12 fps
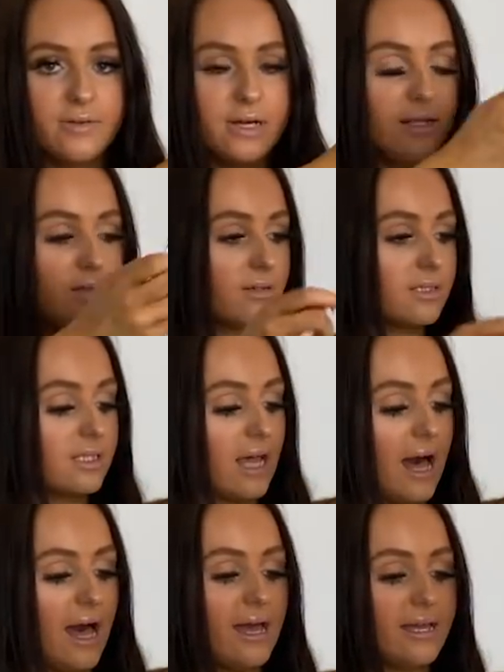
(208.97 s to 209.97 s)
what it looks
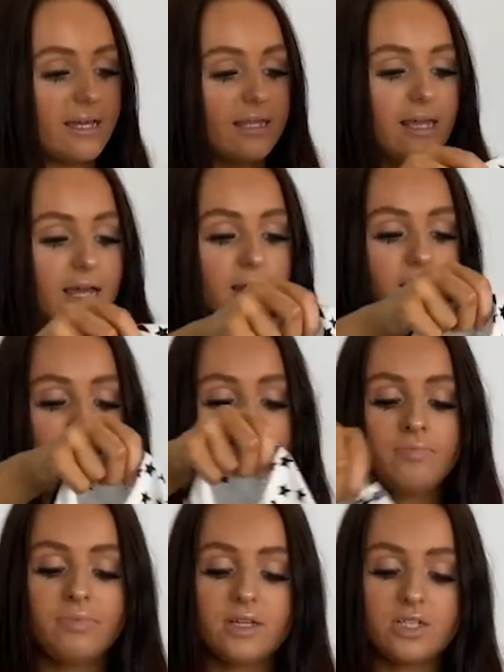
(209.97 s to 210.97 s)
like. And then
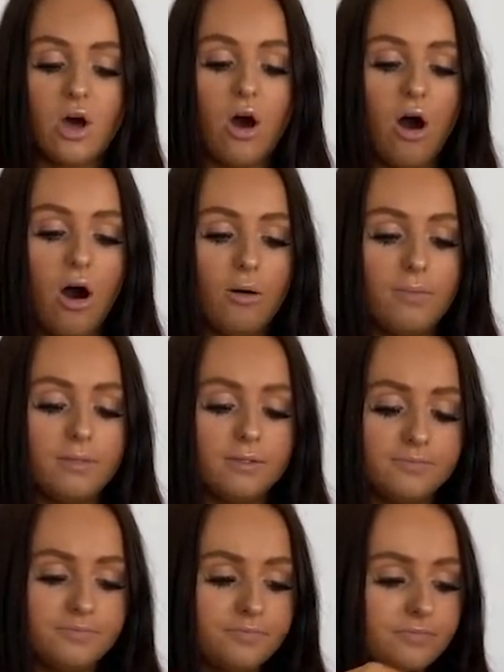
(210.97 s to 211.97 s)
the top
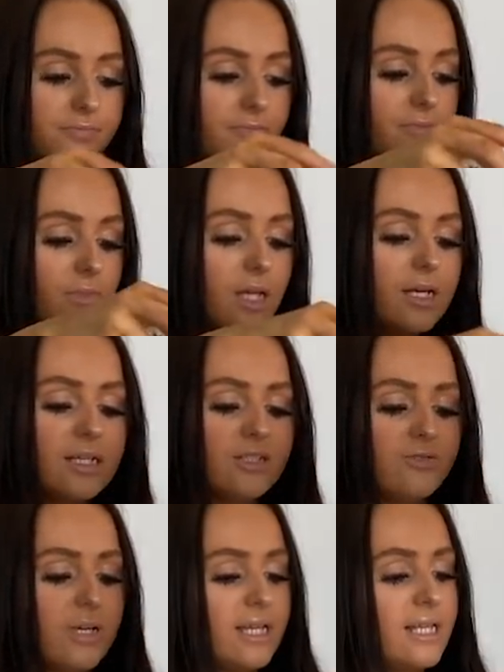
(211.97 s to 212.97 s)
is
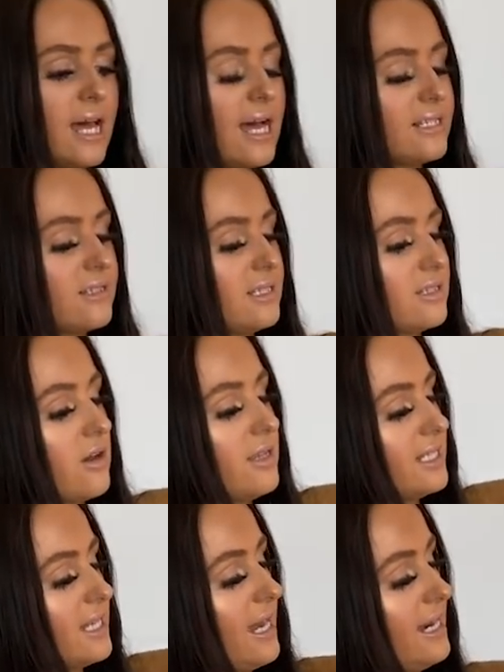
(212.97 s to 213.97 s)
really nice. It's got
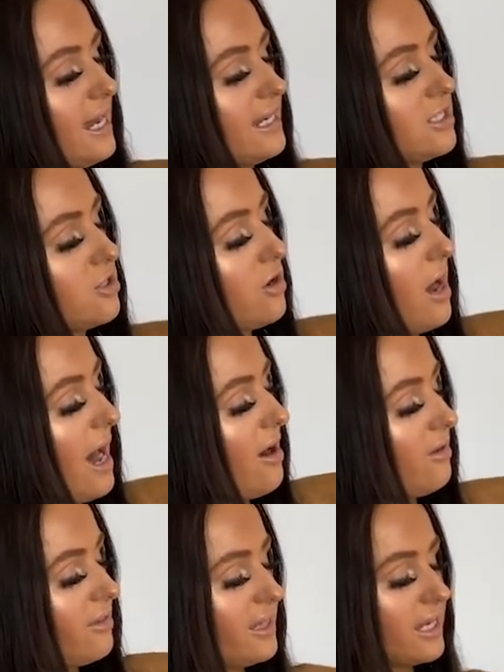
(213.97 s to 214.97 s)
this like nice cut
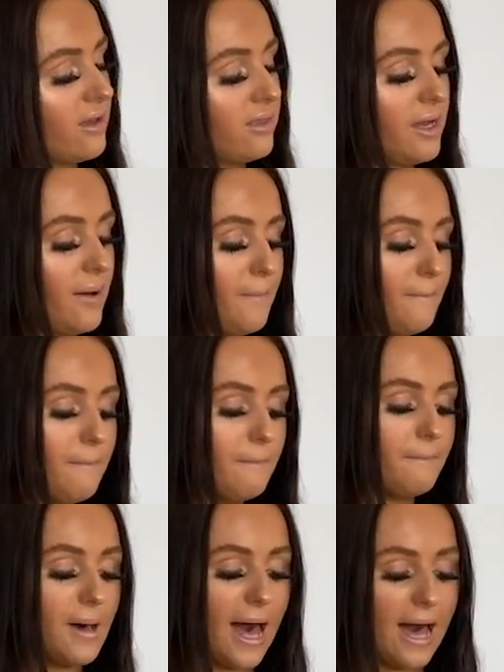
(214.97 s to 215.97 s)
out thing on the
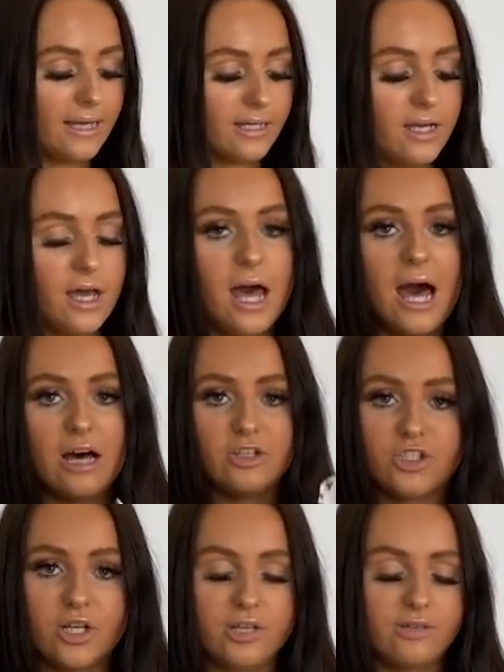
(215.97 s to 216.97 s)
back. I'll
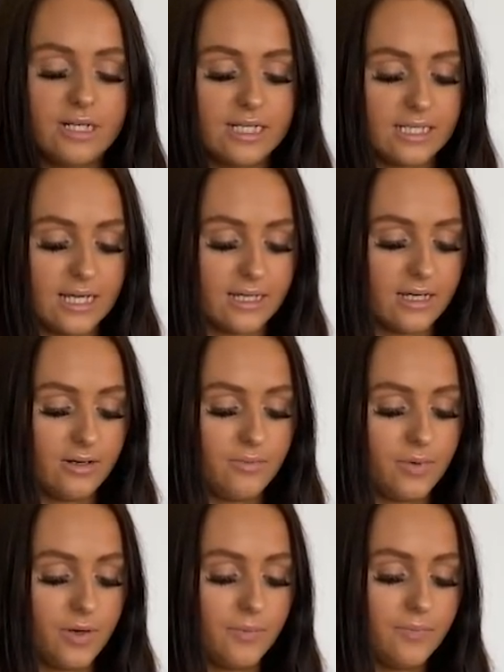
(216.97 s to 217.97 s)
show you in a second,
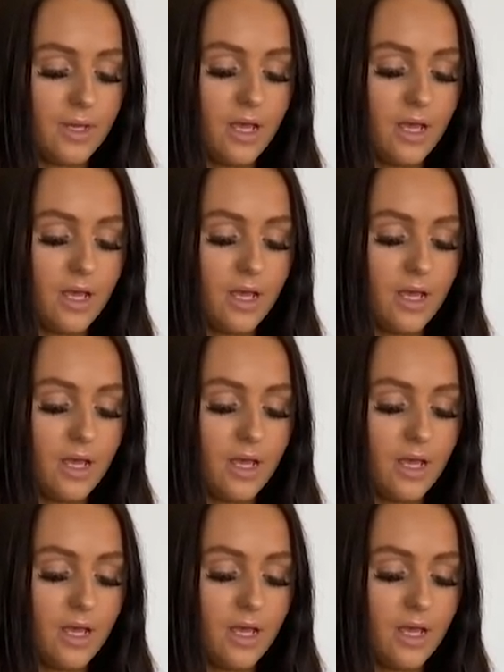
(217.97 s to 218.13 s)
but